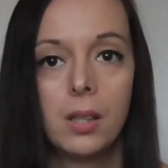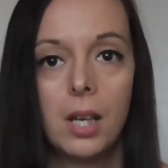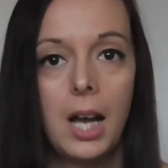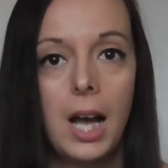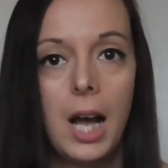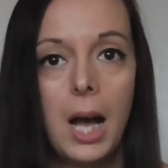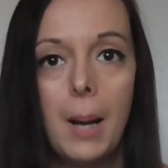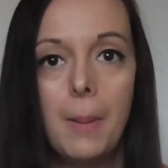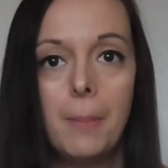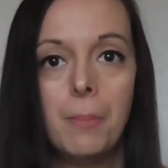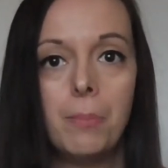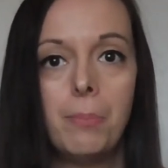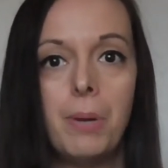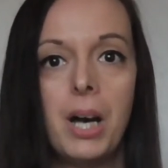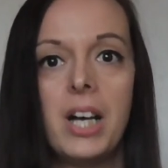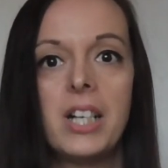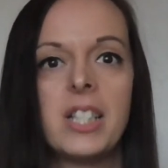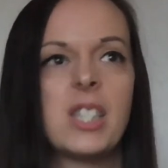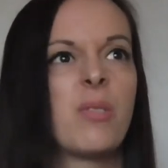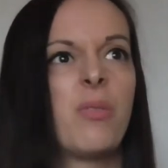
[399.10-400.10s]
um,
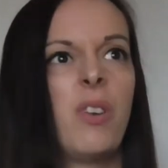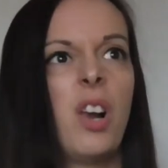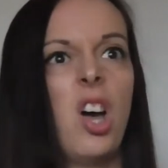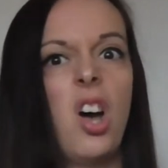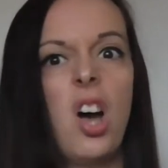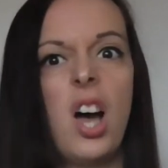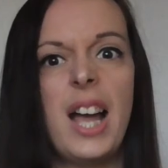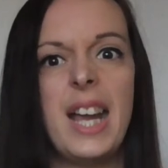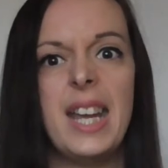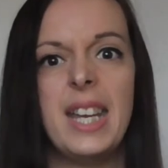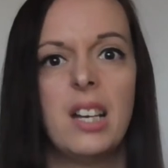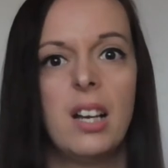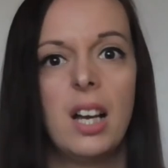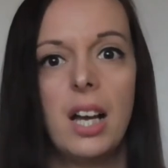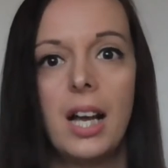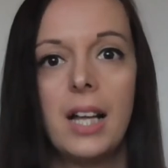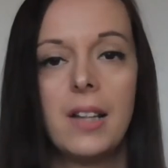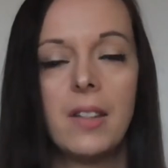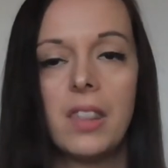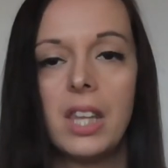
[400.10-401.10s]
birds fly
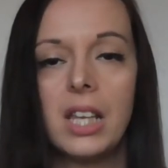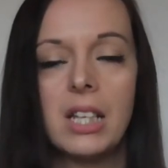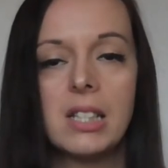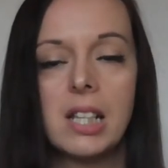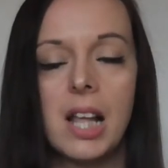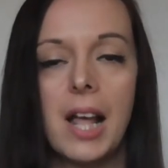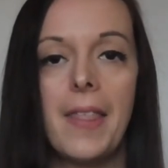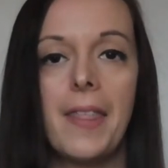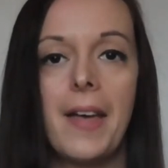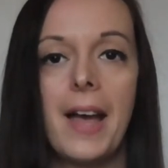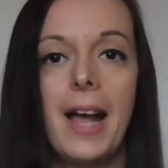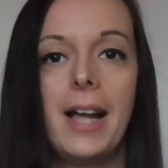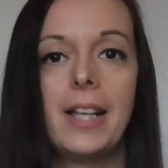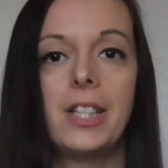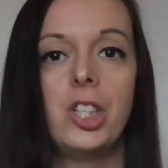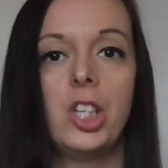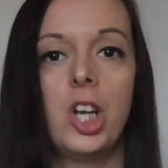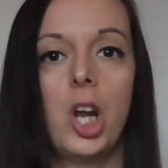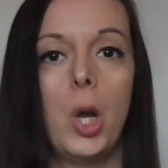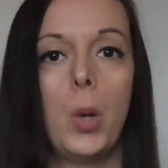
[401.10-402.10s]
and things like that,
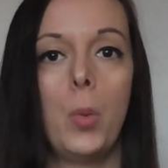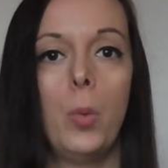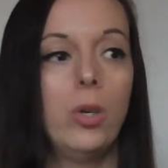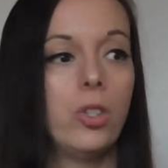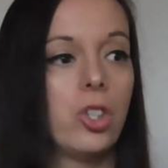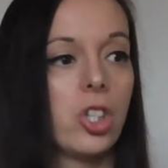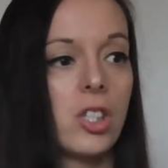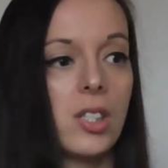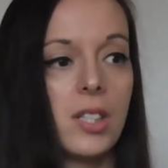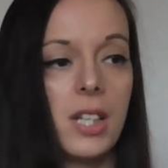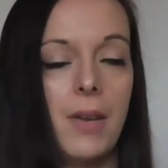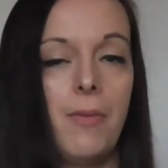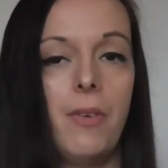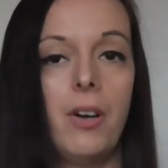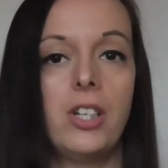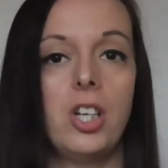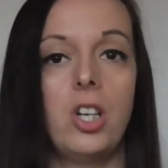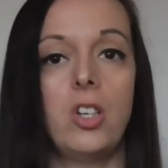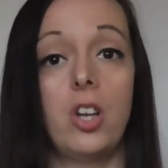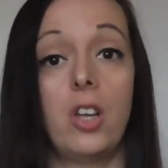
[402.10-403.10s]
you know, we'll just if
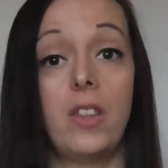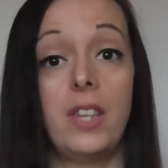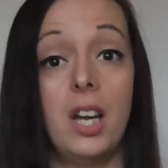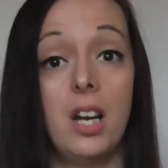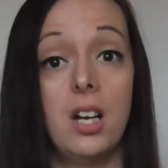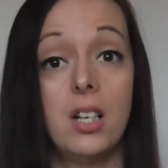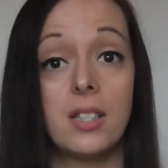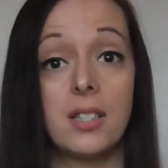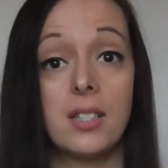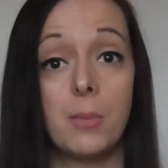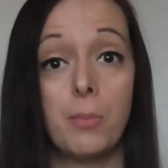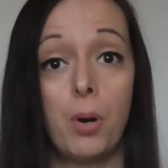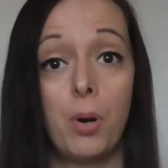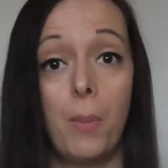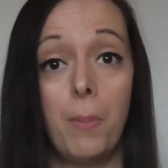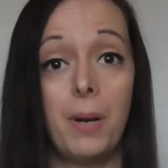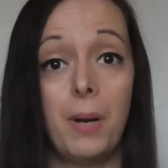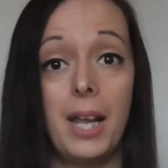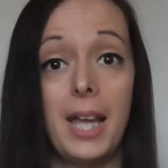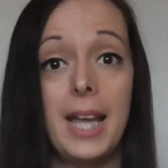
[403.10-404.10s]
I don't know the answer
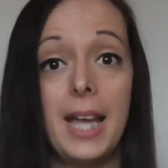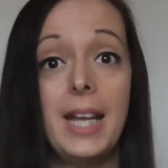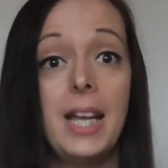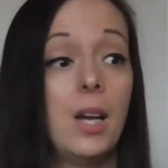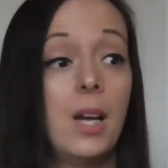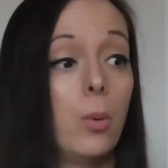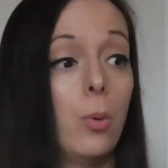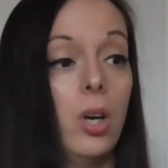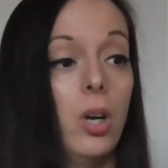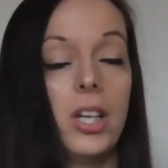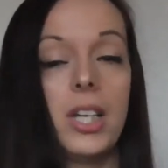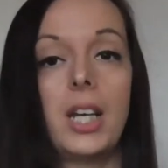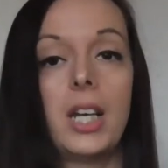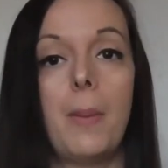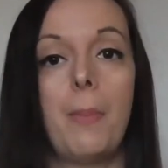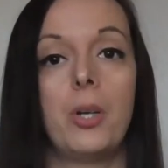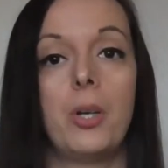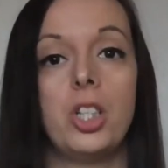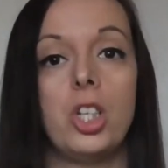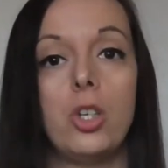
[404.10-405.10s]
properly, we'll look it
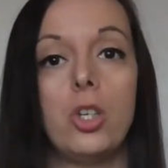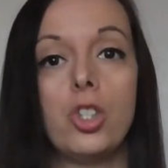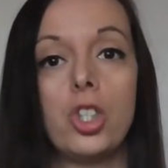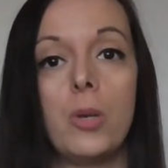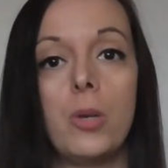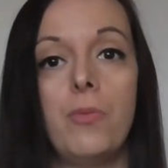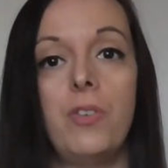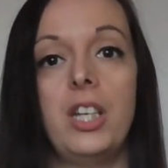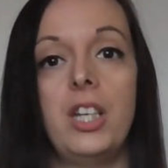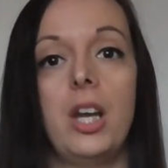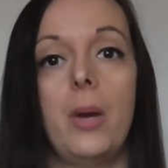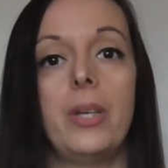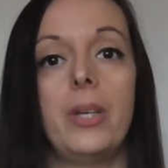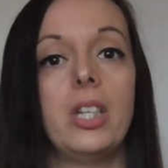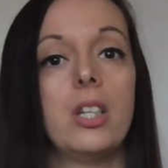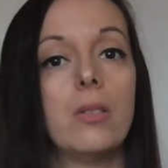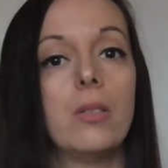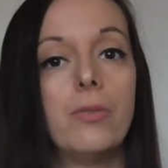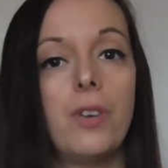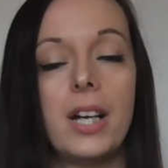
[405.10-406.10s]
up on a YouTube video,
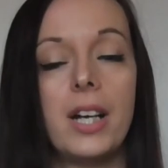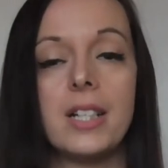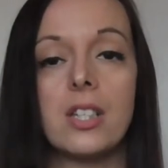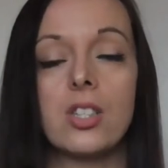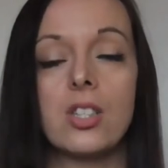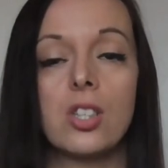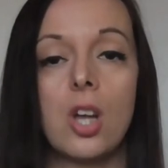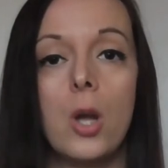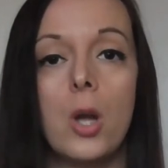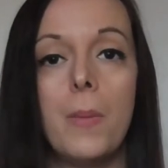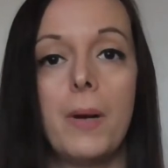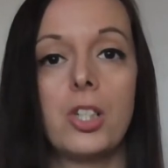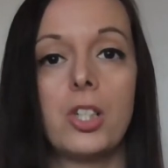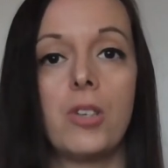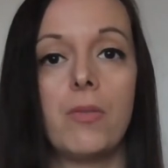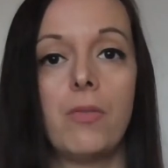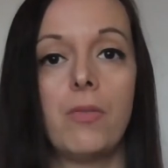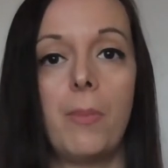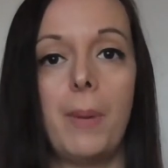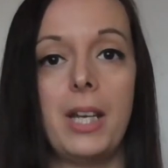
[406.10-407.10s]
and you can find so
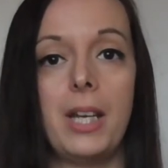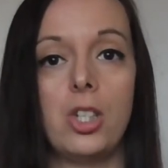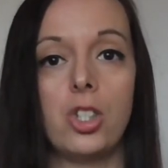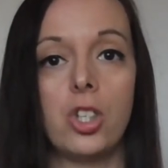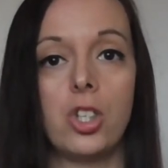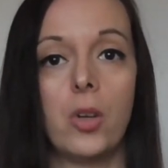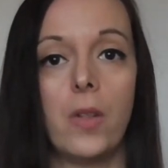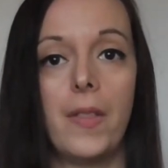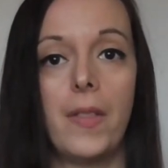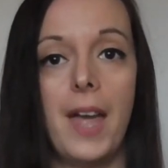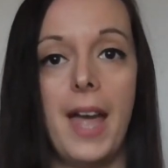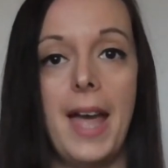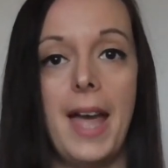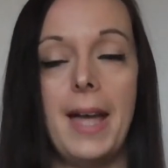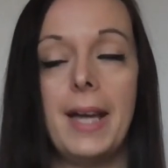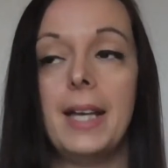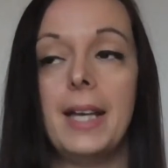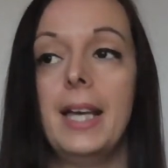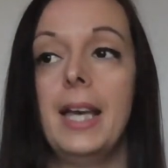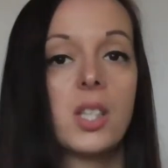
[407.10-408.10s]
much information on
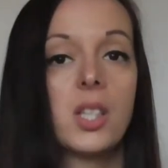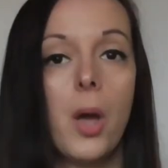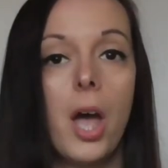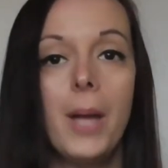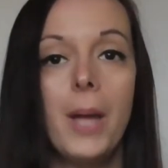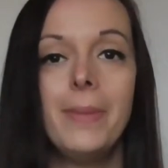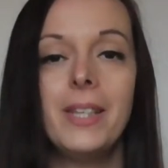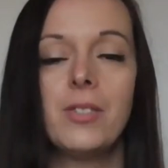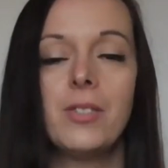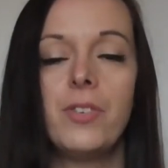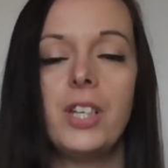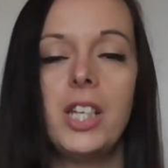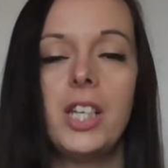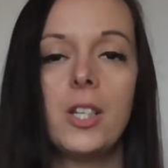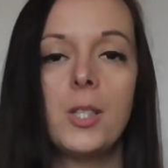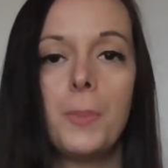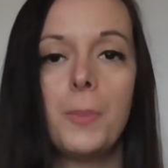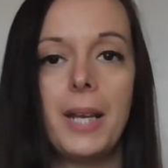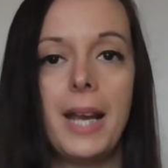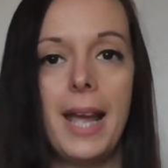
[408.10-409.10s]
there. So I hope this video
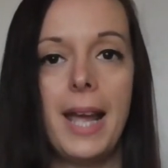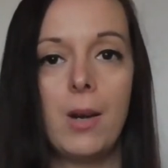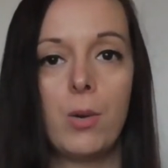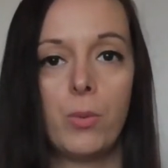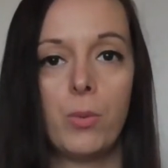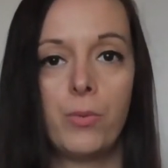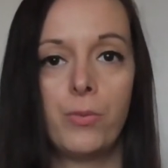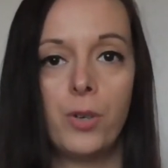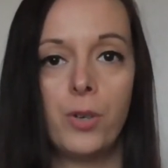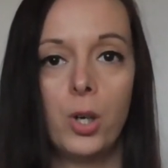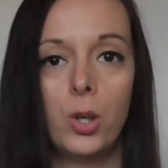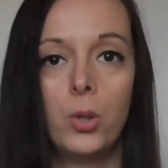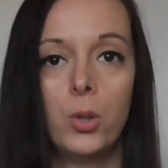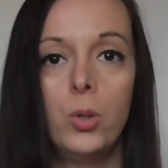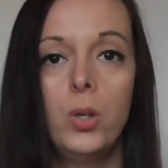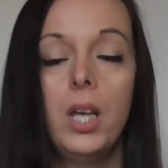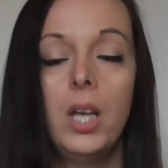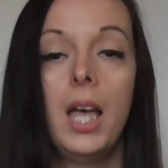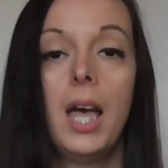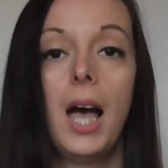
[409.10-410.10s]
has been
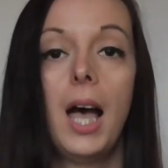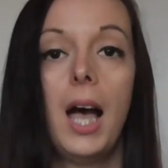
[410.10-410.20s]
helpful.